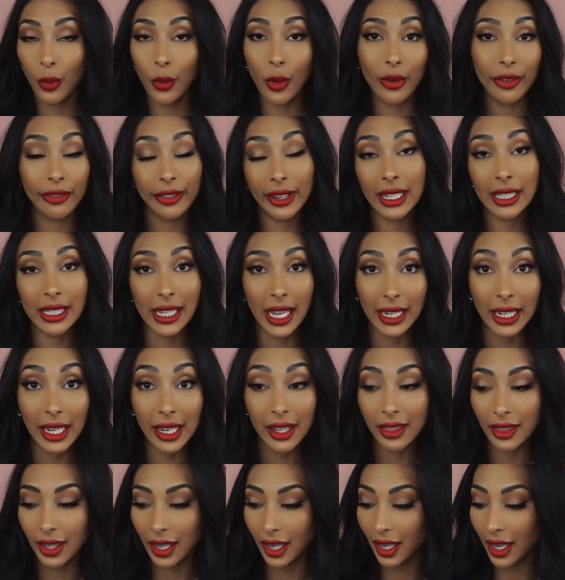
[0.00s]
will fix
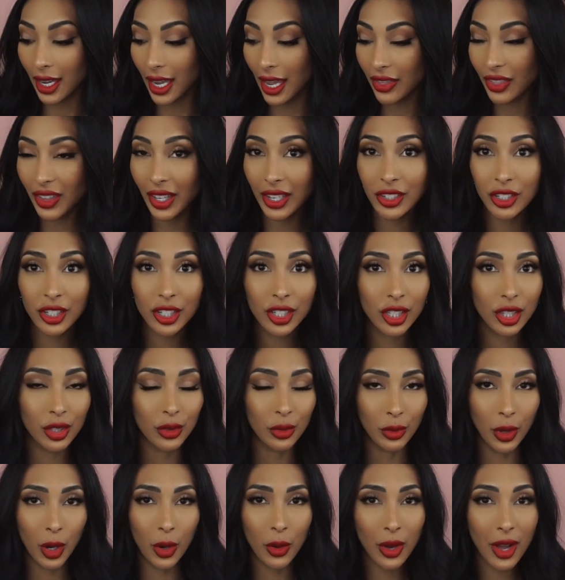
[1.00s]
anything. And then just
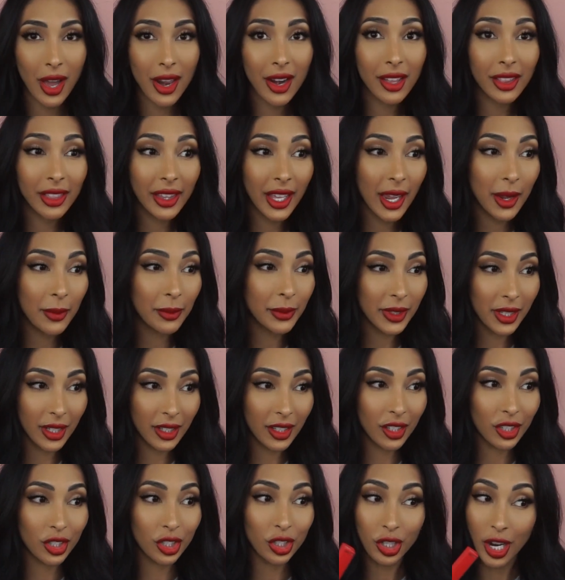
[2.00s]
throw on a lip to
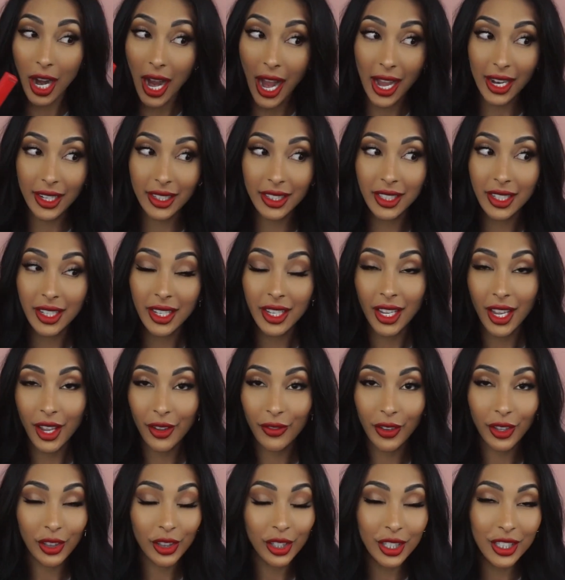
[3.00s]
distract
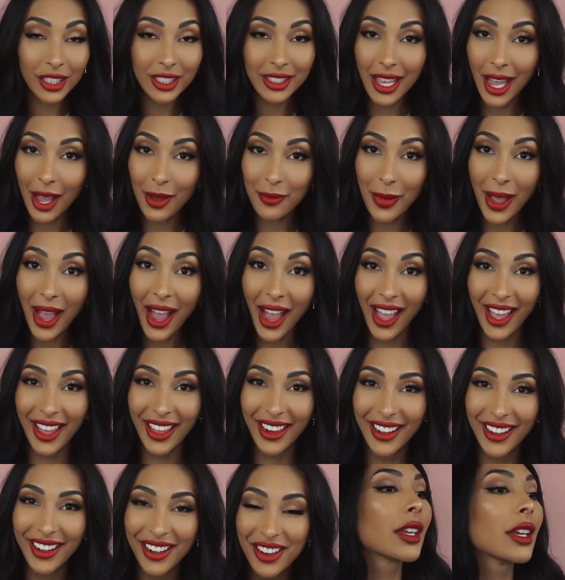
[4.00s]
if it looks that
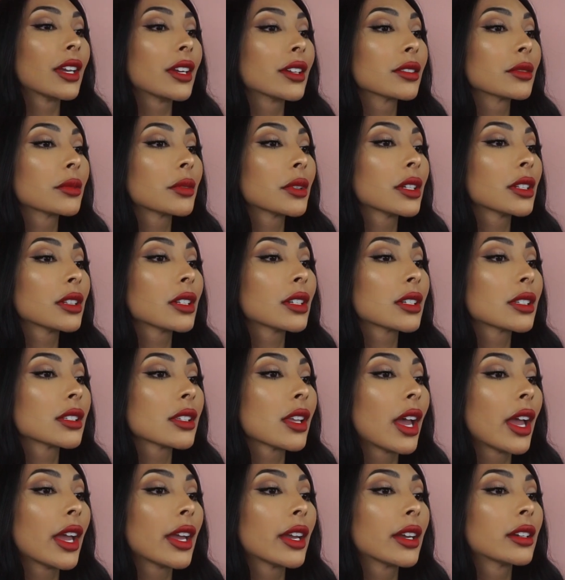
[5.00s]
bad. Here's what it looks
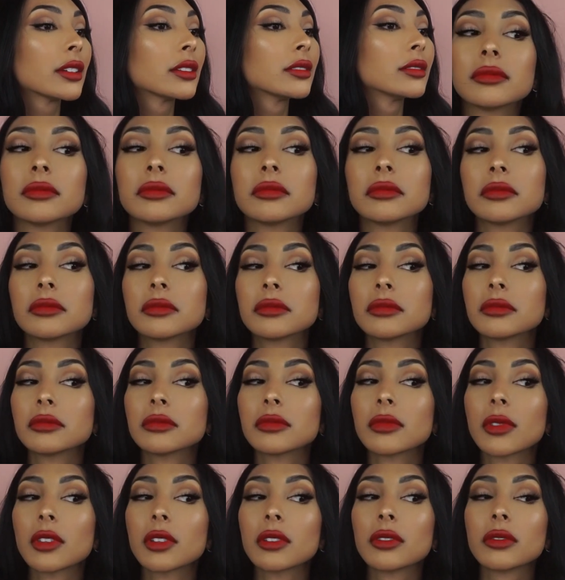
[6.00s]
like
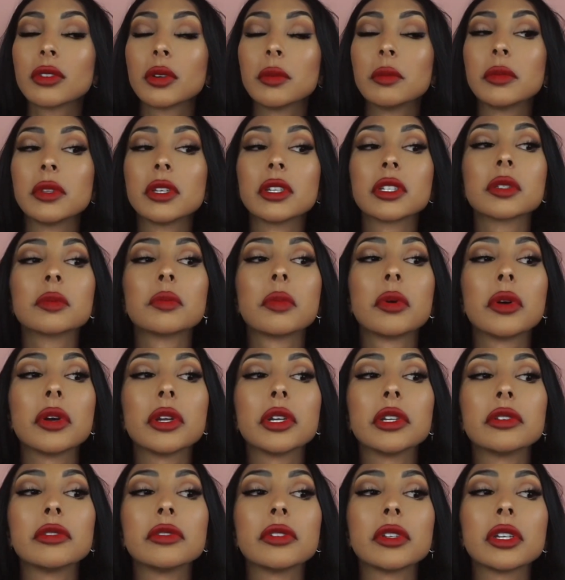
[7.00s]
from this
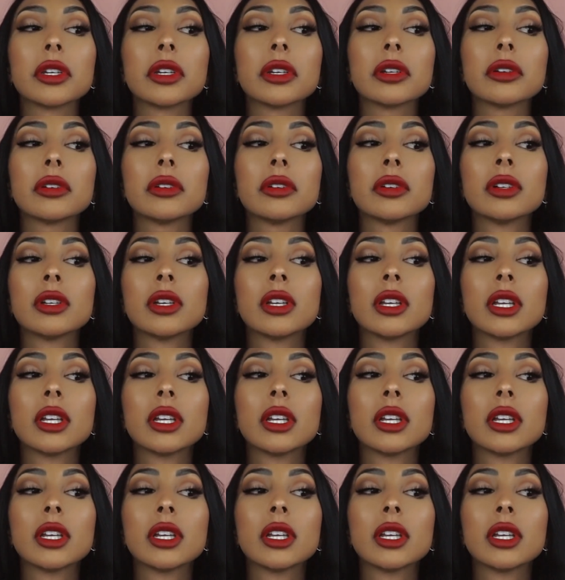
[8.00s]
point of view.